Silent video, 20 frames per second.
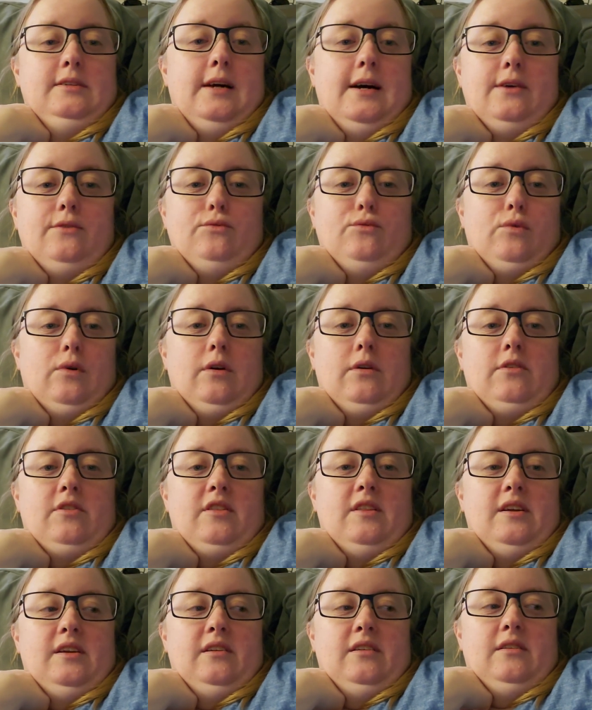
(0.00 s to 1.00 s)
not worth
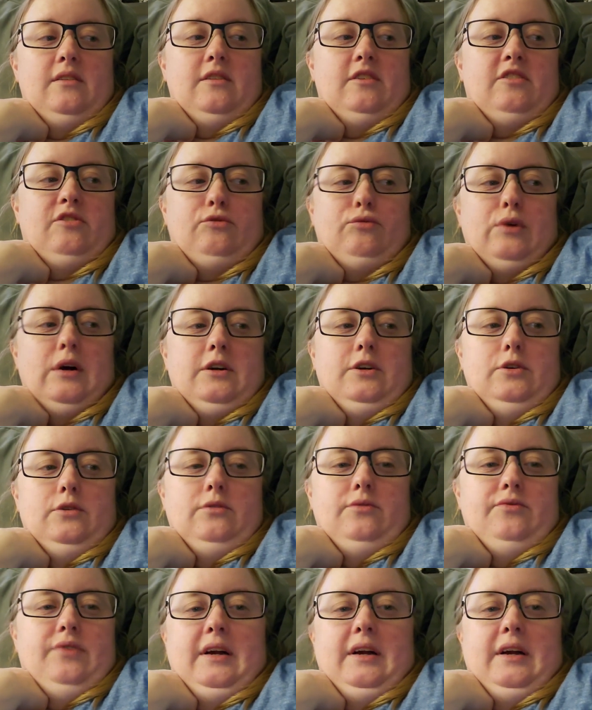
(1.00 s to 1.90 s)
the struggle